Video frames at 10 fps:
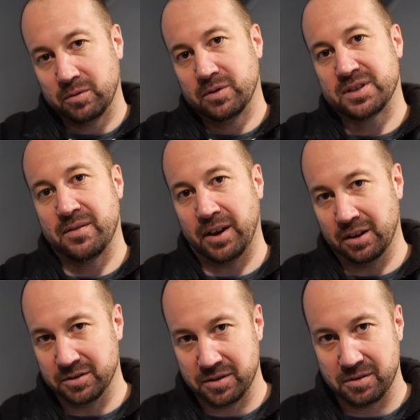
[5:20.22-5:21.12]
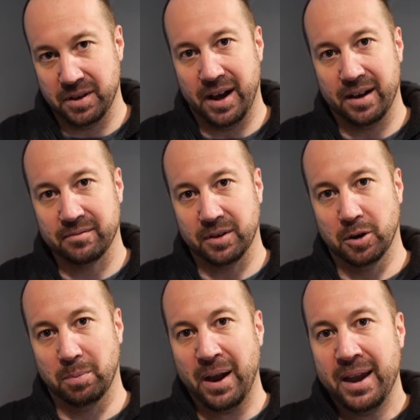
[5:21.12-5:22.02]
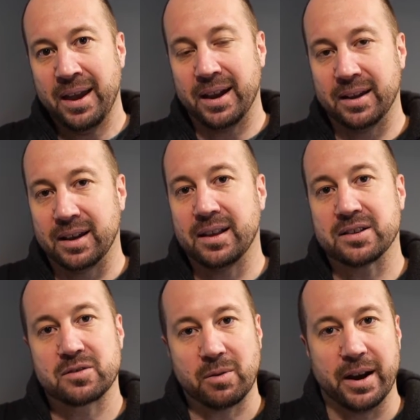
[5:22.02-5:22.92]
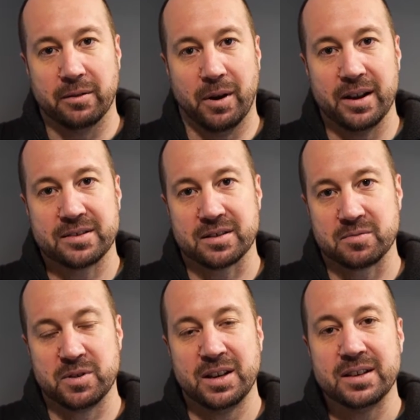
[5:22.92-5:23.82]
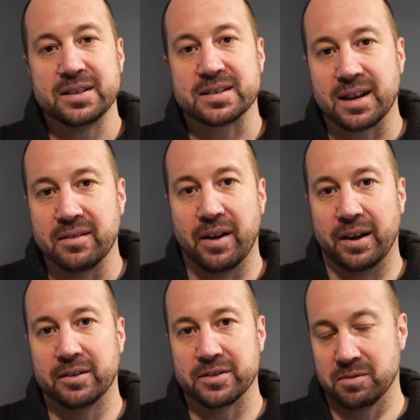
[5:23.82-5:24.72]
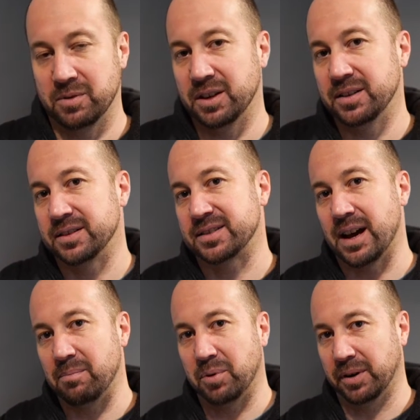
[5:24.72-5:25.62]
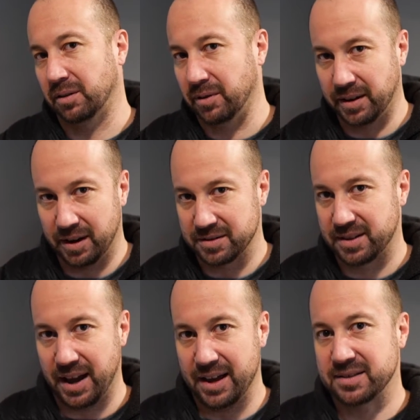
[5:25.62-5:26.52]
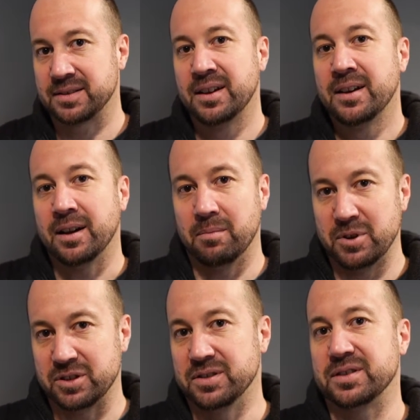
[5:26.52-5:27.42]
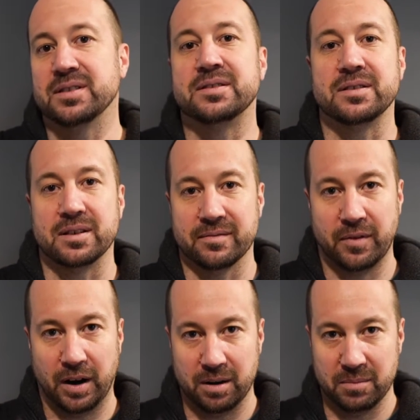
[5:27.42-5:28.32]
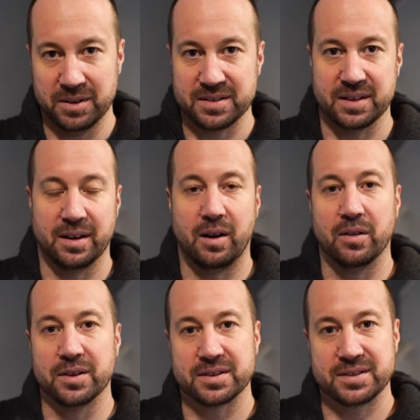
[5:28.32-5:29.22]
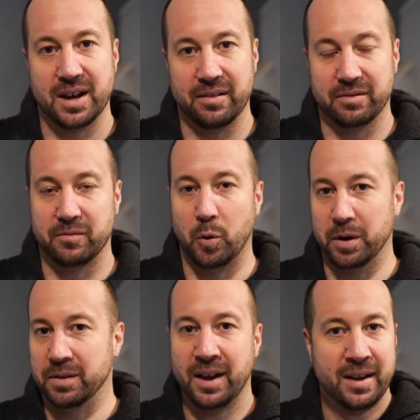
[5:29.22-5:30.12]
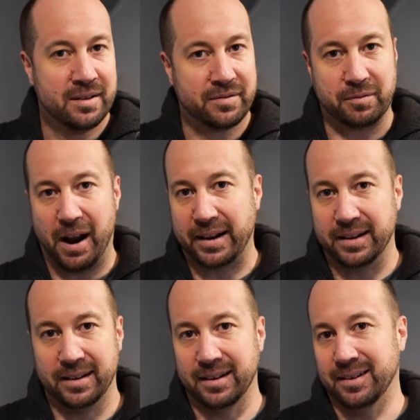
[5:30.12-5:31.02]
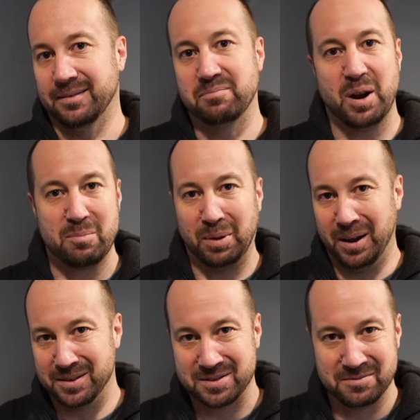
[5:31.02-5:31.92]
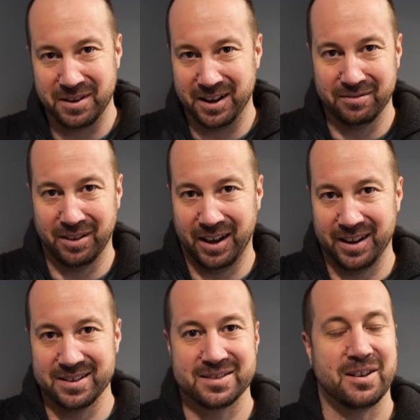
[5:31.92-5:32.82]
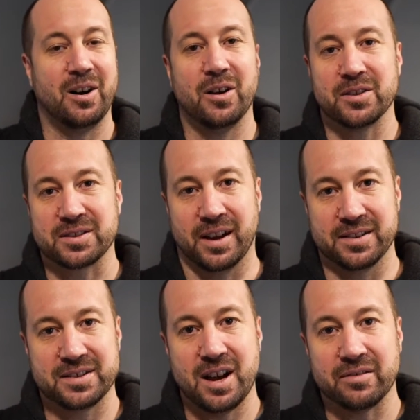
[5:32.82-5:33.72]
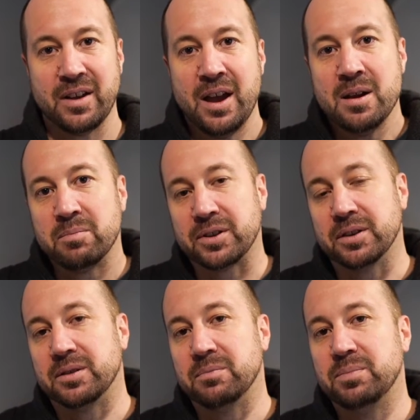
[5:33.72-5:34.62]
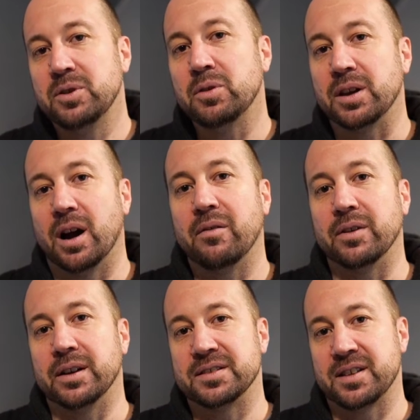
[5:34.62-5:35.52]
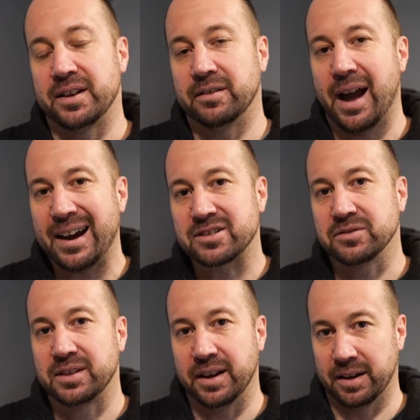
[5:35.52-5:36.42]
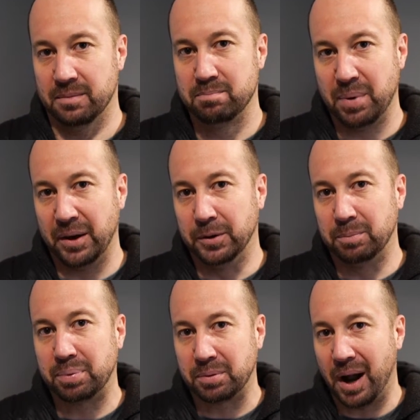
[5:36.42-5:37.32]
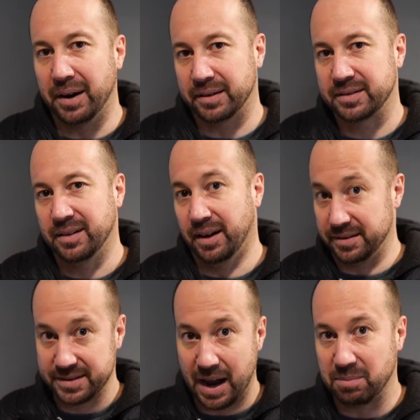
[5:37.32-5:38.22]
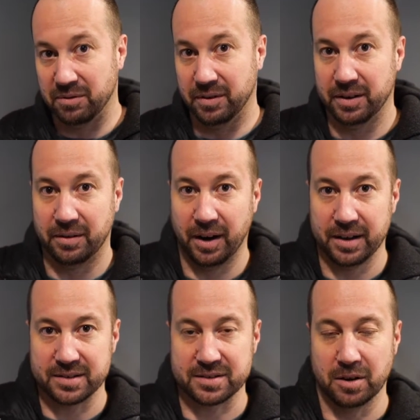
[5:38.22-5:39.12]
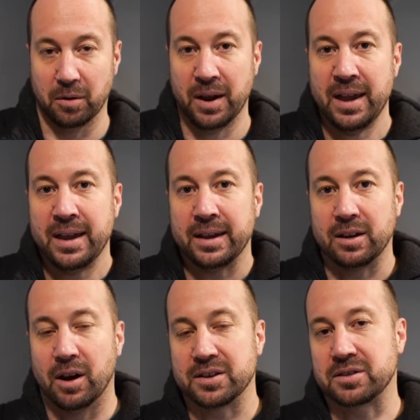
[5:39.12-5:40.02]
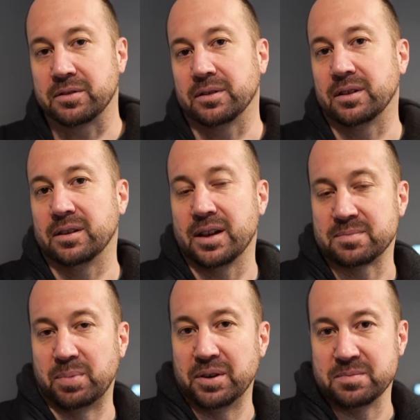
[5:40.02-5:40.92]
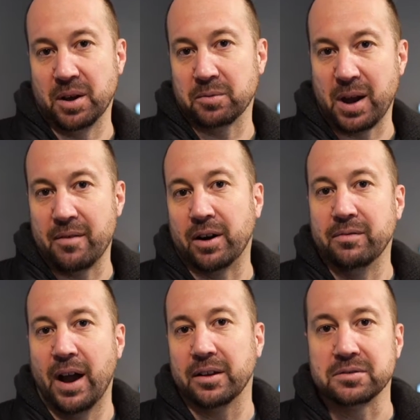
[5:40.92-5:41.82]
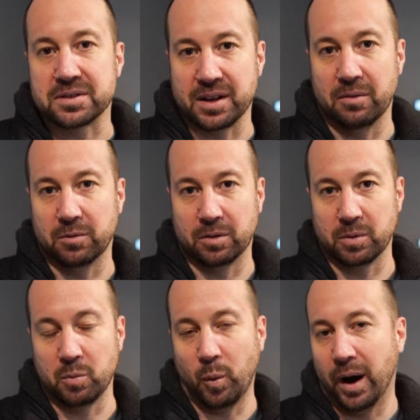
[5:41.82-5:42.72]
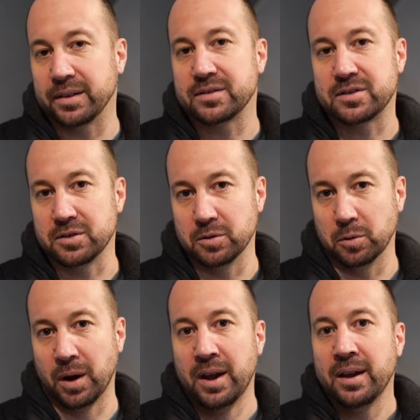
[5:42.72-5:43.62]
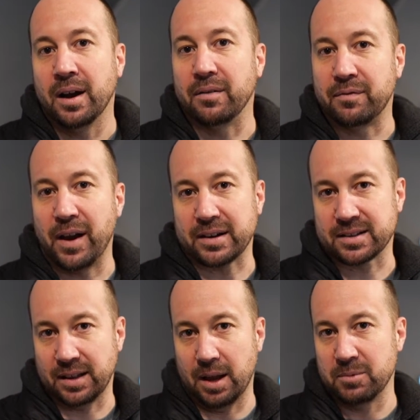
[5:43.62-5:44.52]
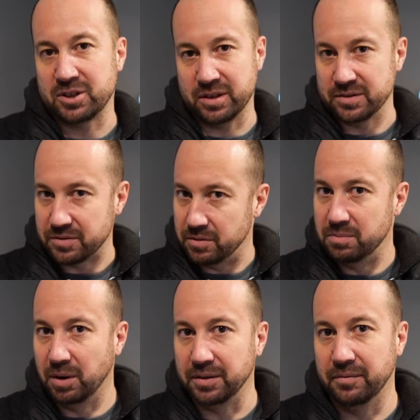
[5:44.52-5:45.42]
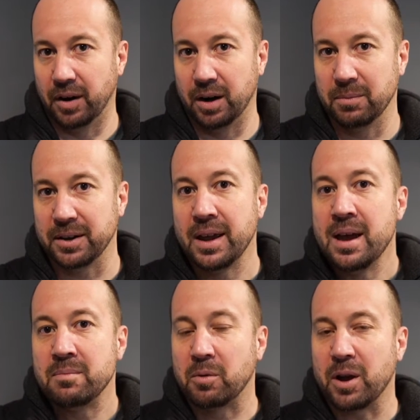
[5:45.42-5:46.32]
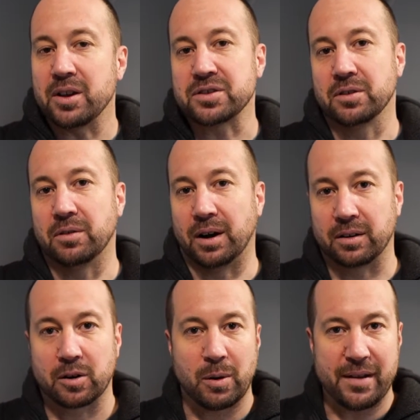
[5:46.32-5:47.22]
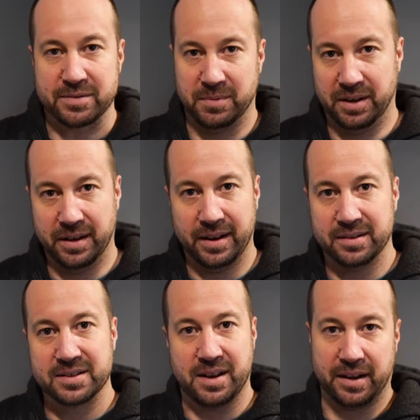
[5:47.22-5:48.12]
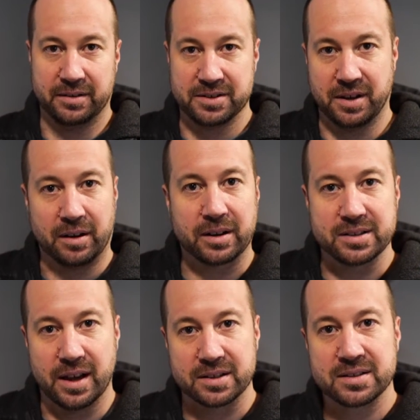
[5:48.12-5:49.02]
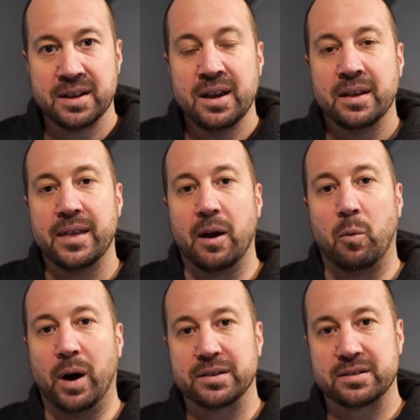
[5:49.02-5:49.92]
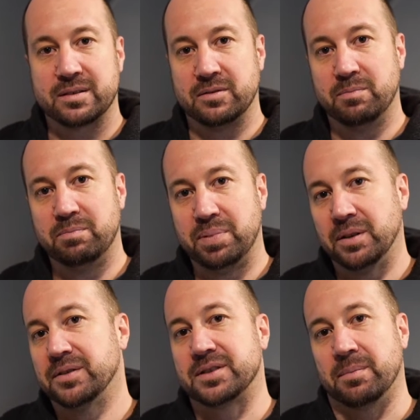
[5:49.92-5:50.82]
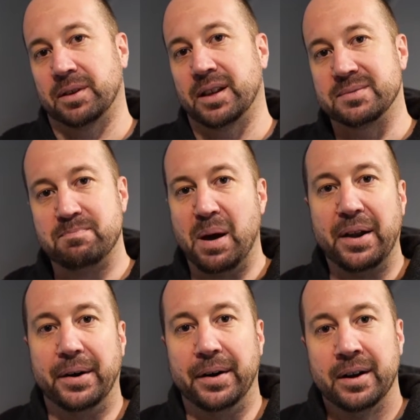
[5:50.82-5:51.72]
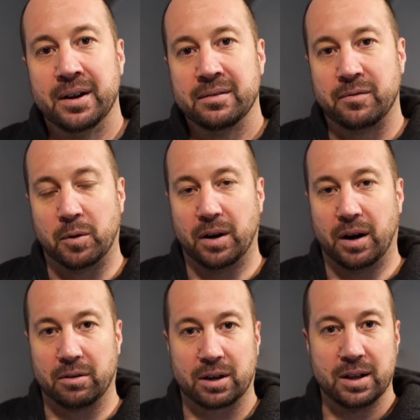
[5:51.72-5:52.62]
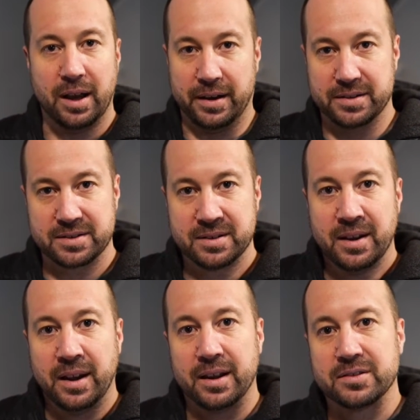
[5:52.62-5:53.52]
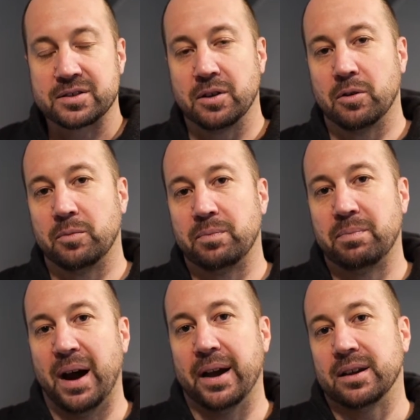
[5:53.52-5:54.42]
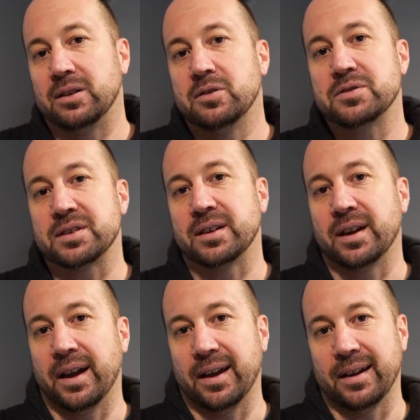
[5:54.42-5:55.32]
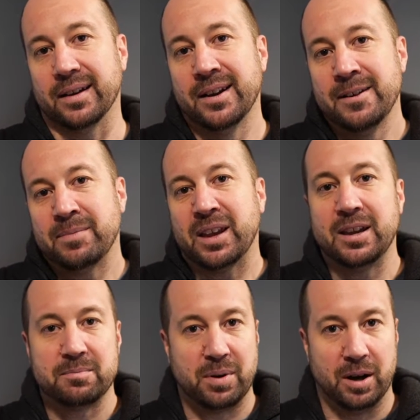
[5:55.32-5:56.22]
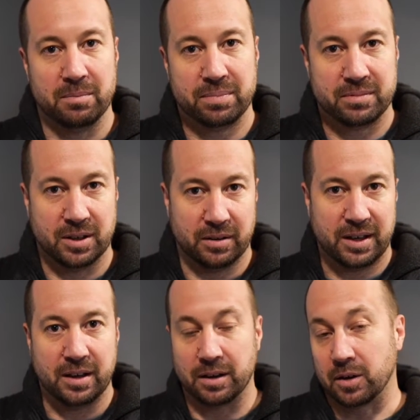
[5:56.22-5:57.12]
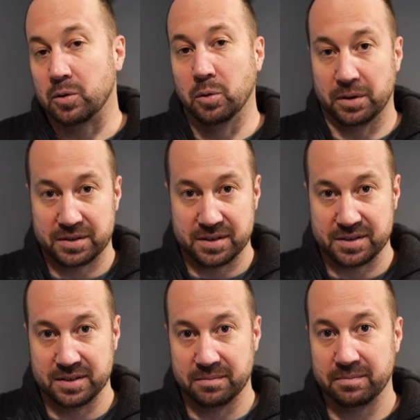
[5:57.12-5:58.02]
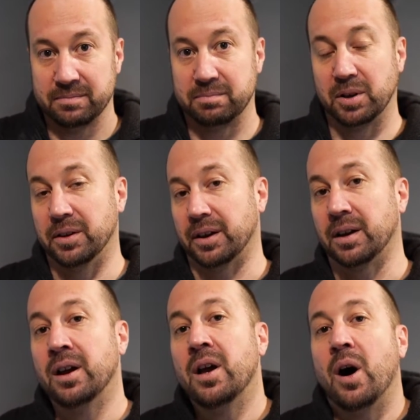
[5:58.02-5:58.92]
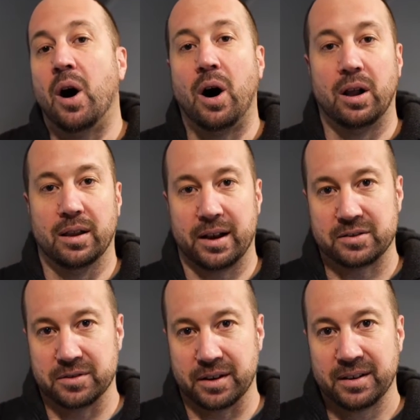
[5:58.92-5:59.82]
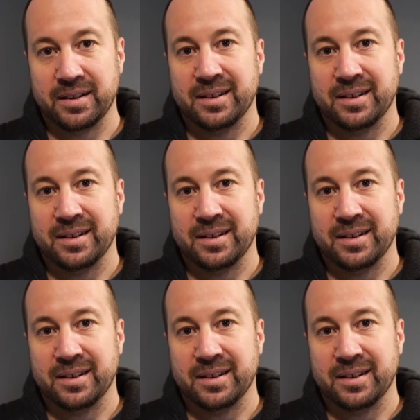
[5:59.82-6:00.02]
saving energy through the envelope. And that's great, right? Because we need to save energy. We need to stop putting greenhouse gas emissions into the environment, all this stuff, avoid fracking and pipelines through native lands, all this kind of stuff. But the beauty of it is that you're actually getting a better product on top of it, right? So, I certainly, as Birdsmouth, we have our value set where we want to affect climate change through the built environment, but we also are craftsmen and designers and architects that want to build something that's better for our clients. And so by using a heat pump, heating and cooling system, building all electric,